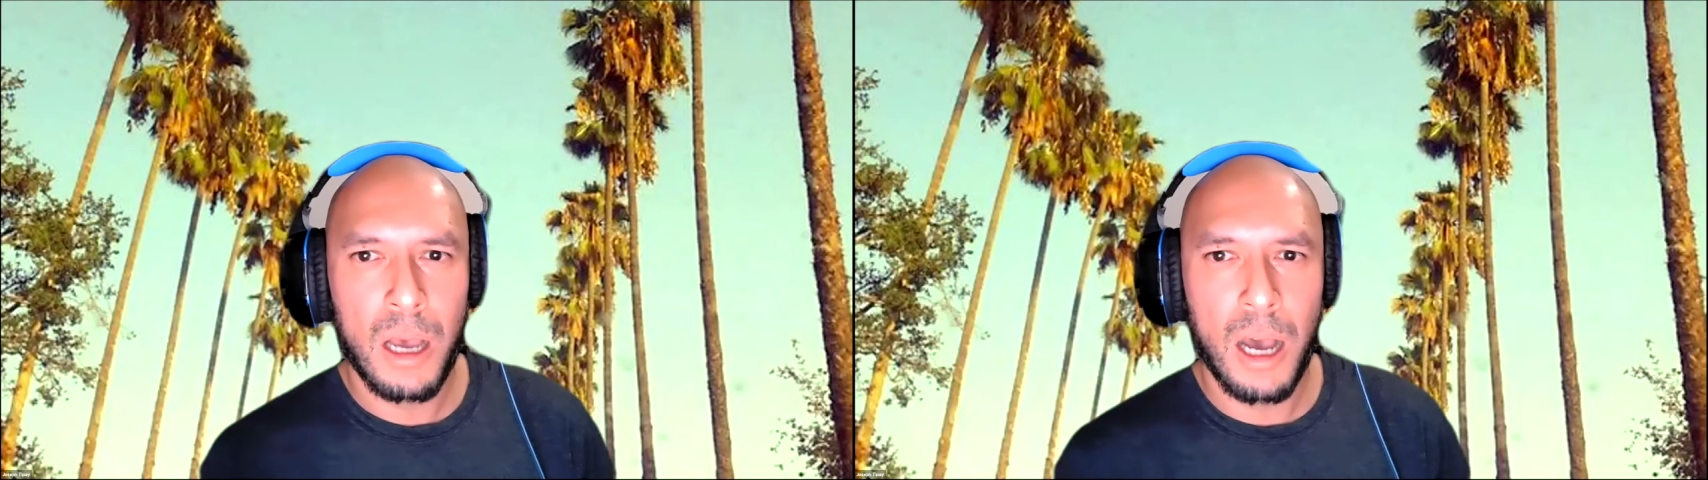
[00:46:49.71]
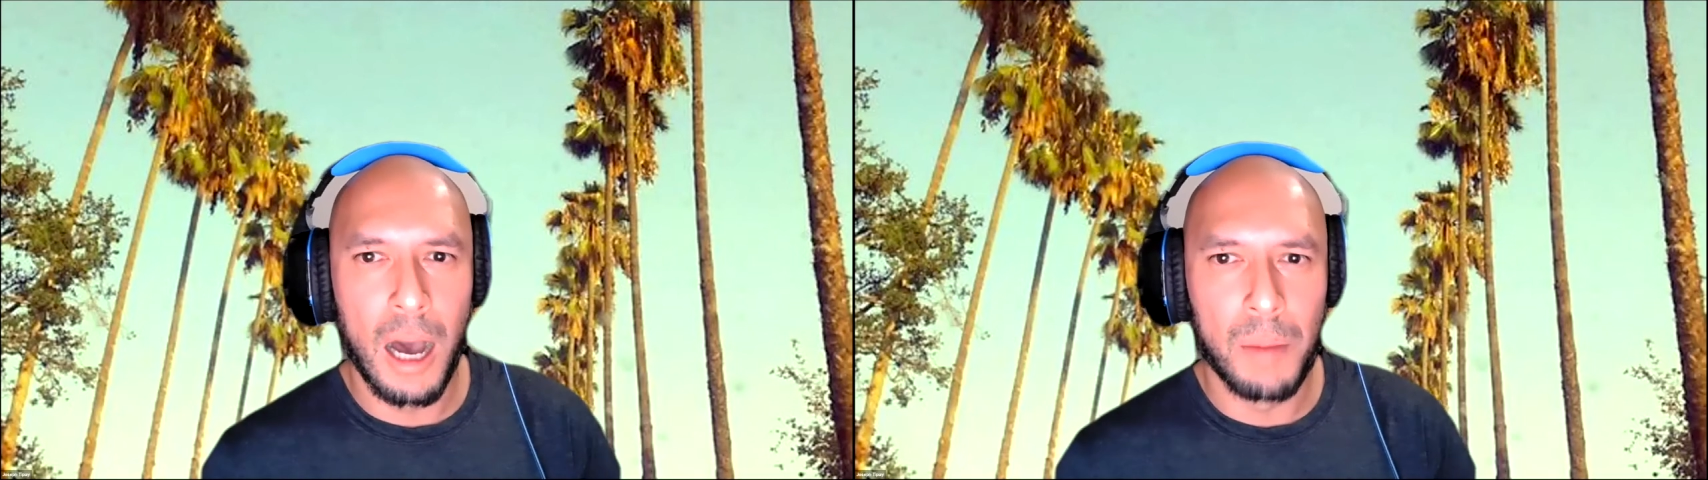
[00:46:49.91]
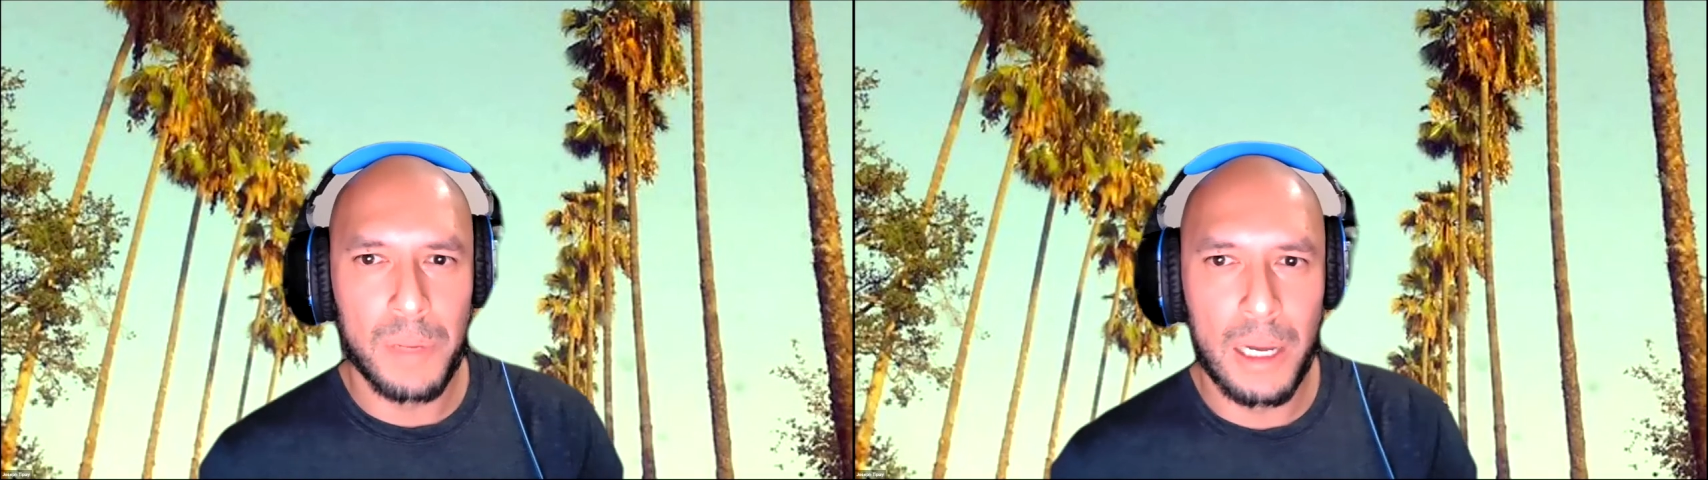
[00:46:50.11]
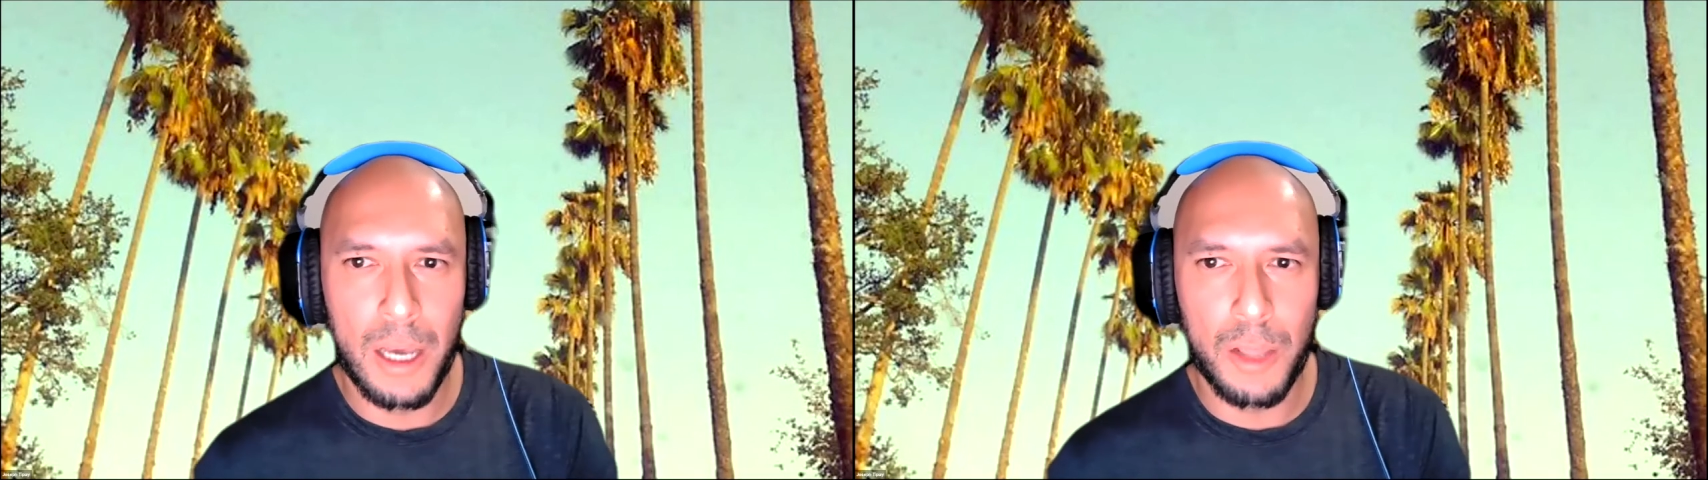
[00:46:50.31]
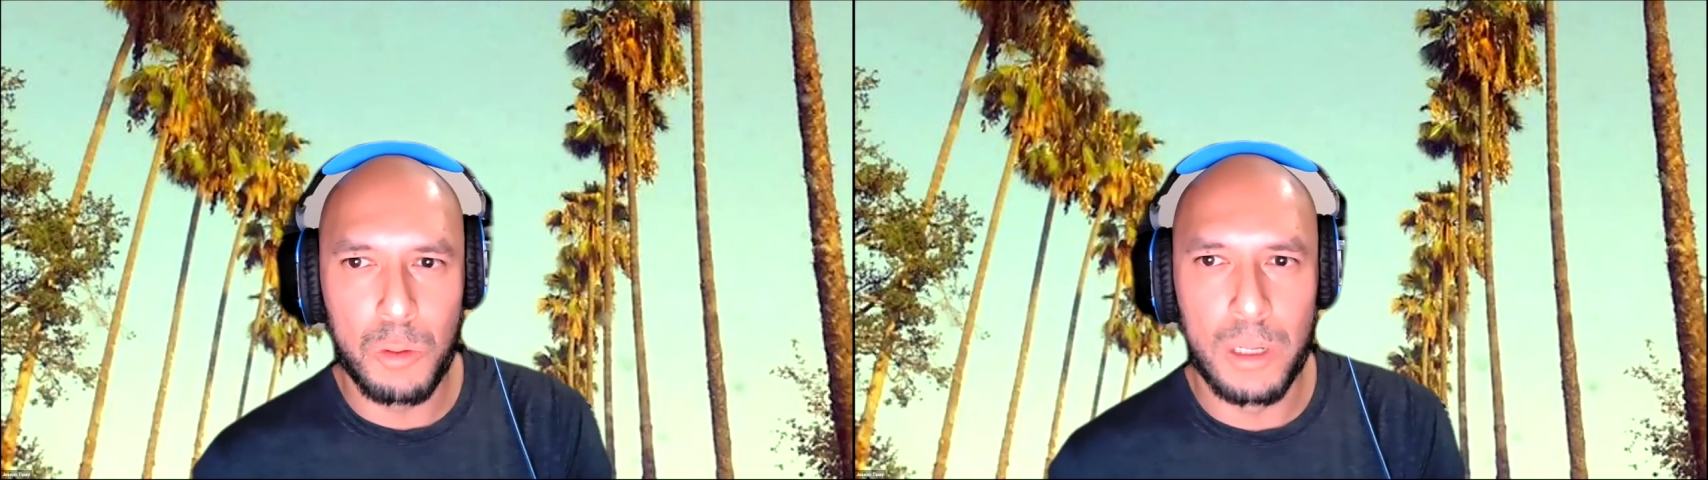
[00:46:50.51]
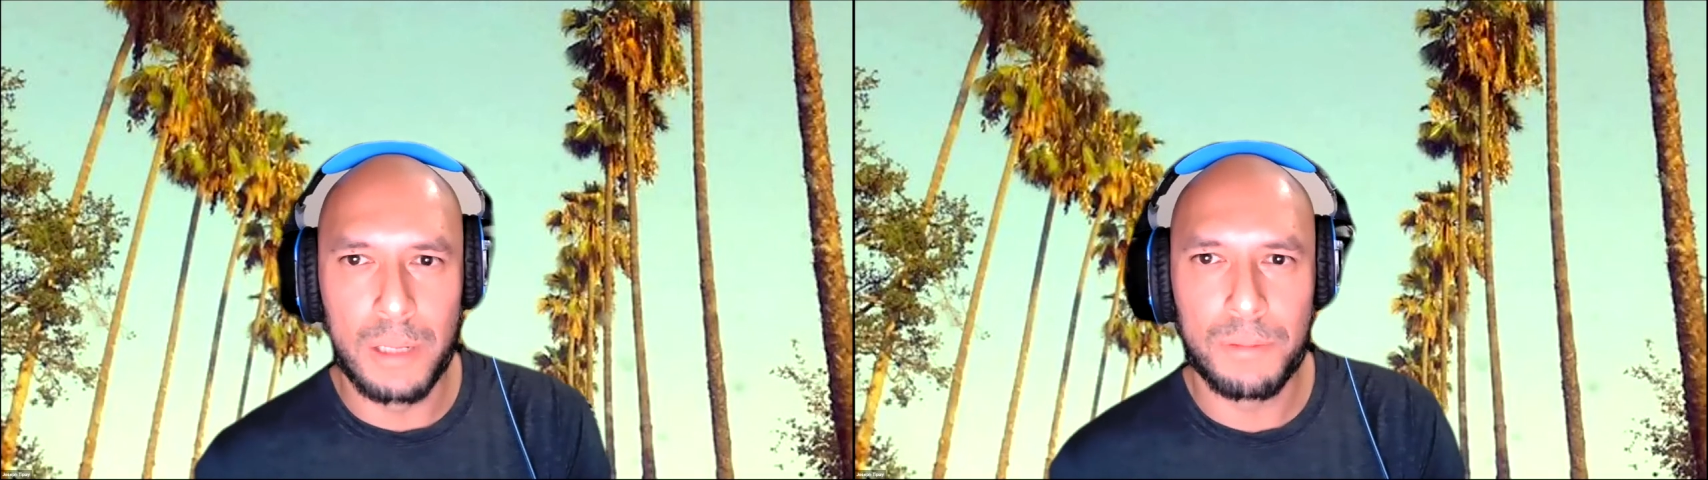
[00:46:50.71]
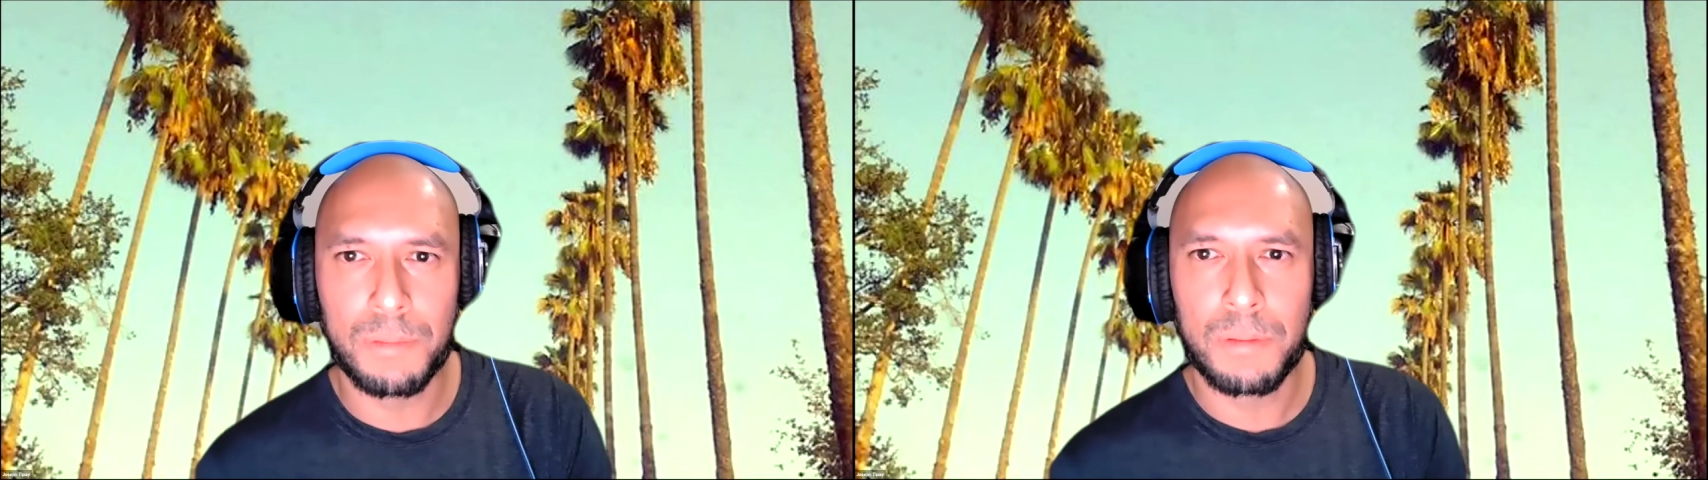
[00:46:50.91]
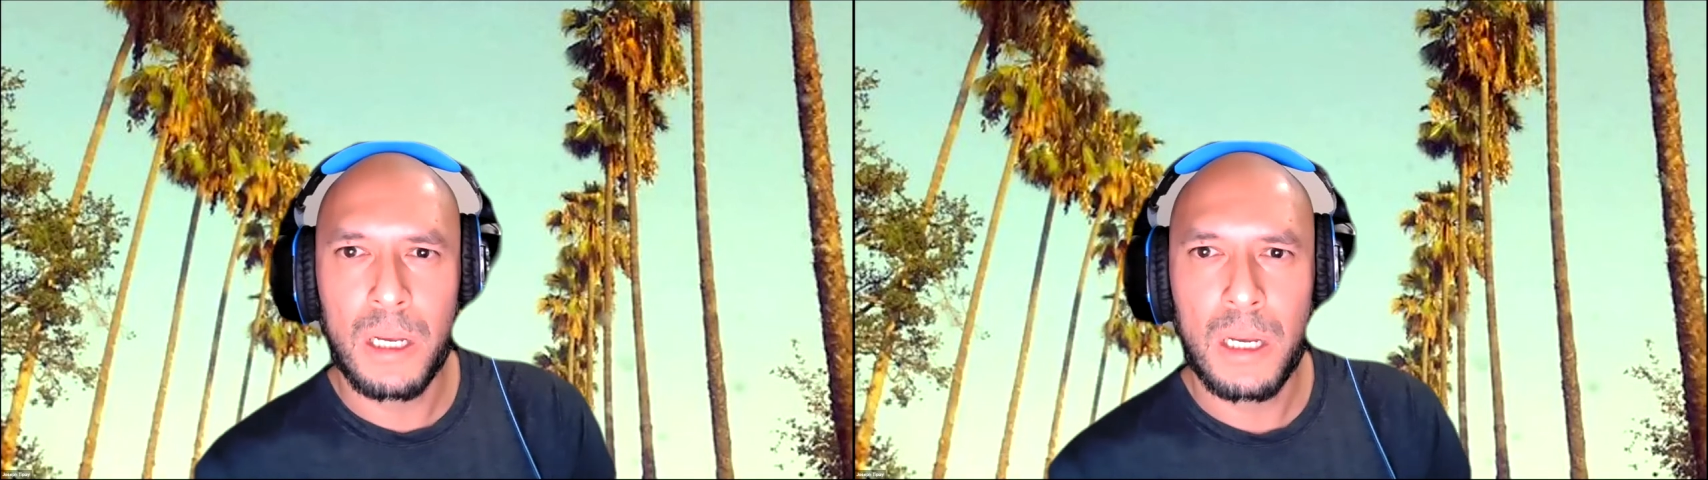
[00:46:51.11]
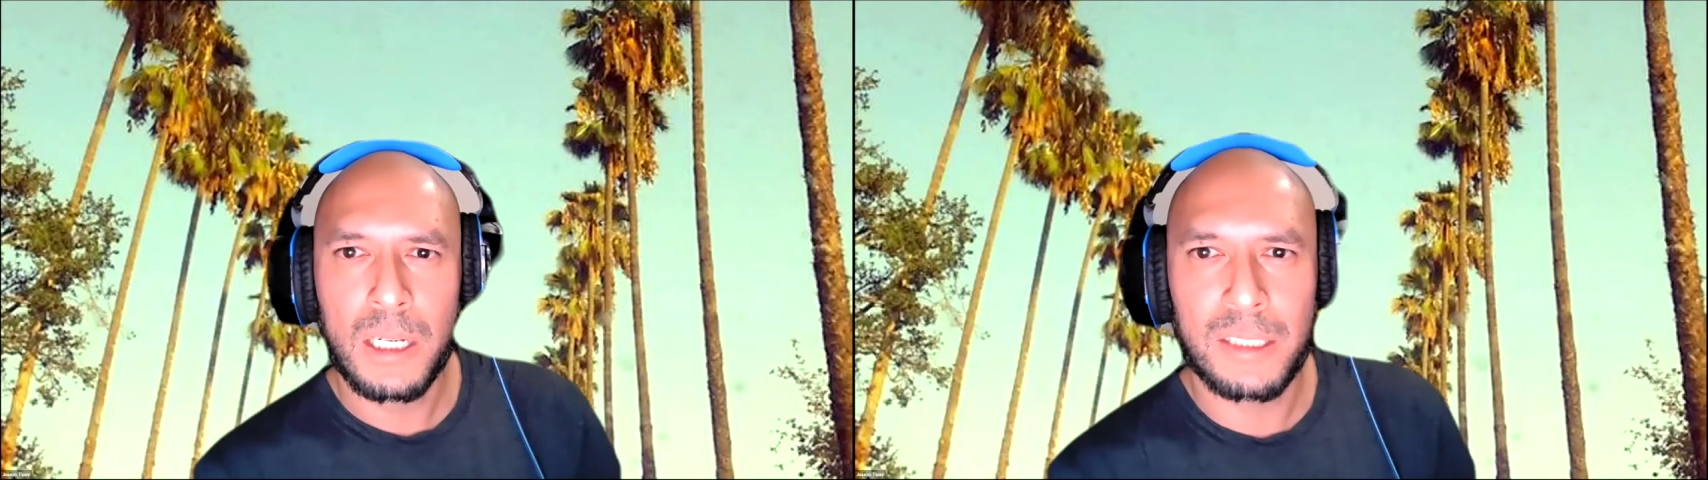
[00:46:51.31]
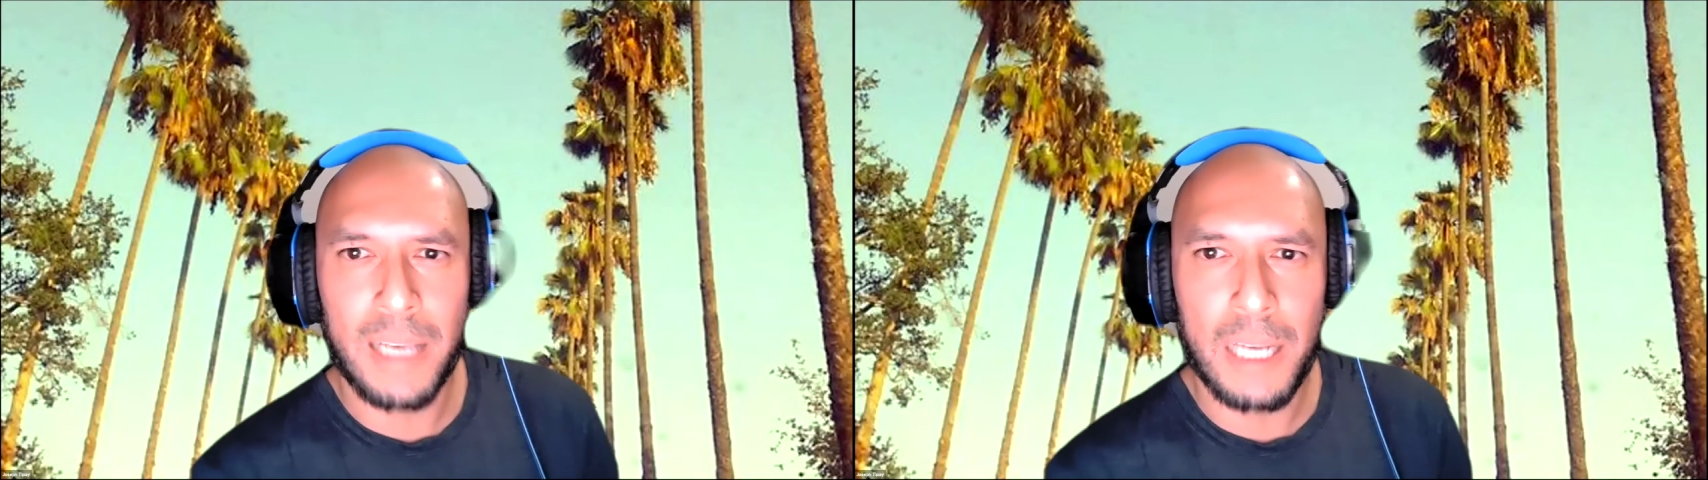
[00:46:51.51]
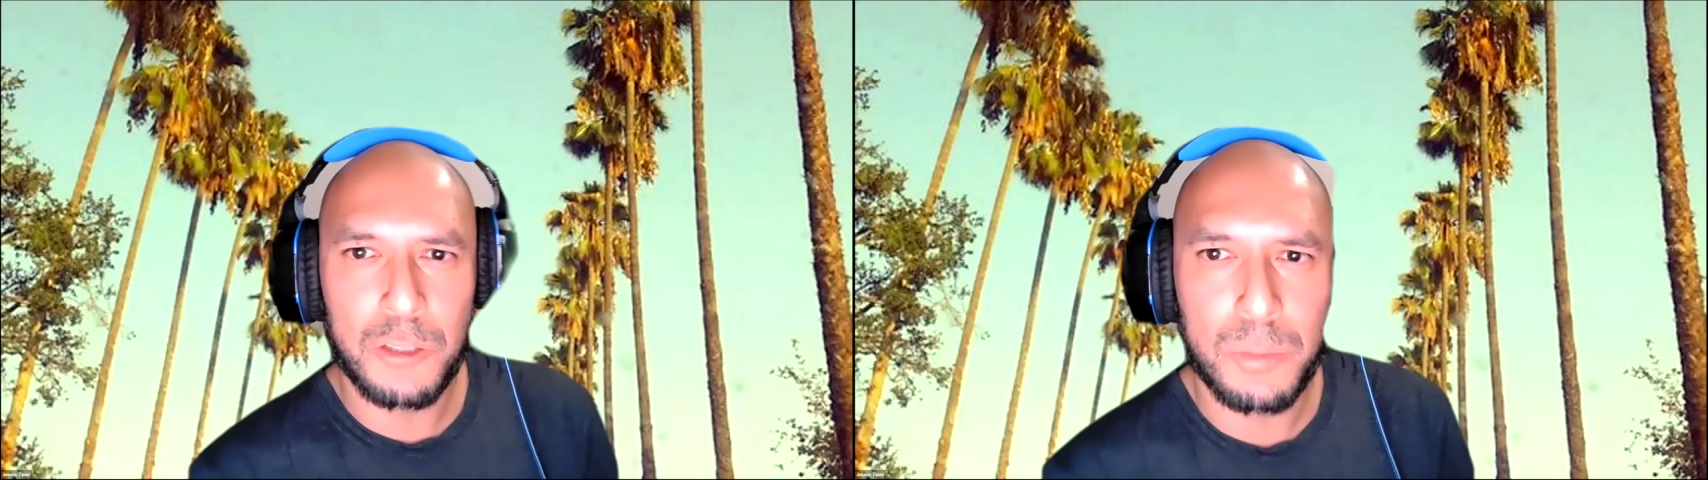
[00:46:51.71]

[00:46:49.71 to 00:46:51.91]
Another one, Cassandra.